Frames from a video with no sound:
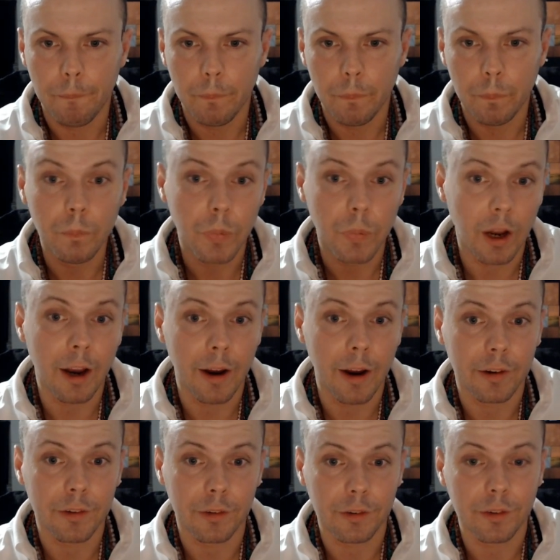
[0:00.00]
But I
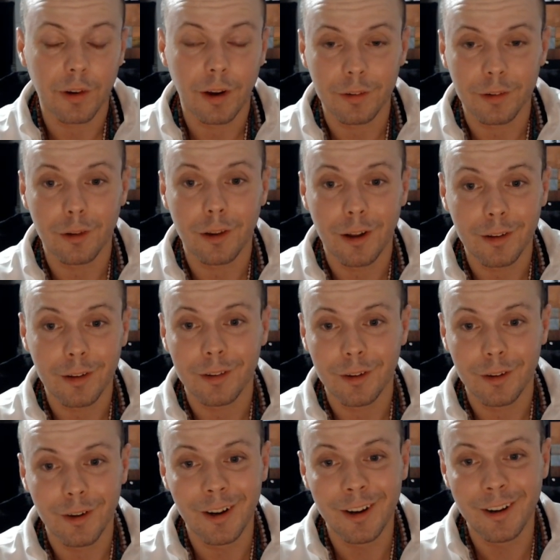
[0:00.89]
exercise a lot too,
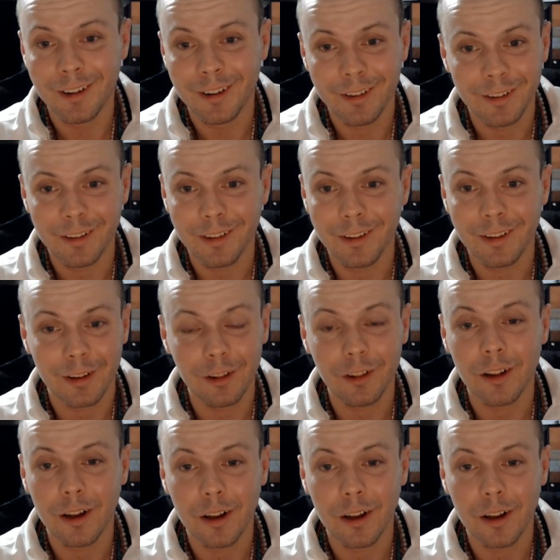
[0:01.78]
like a lot.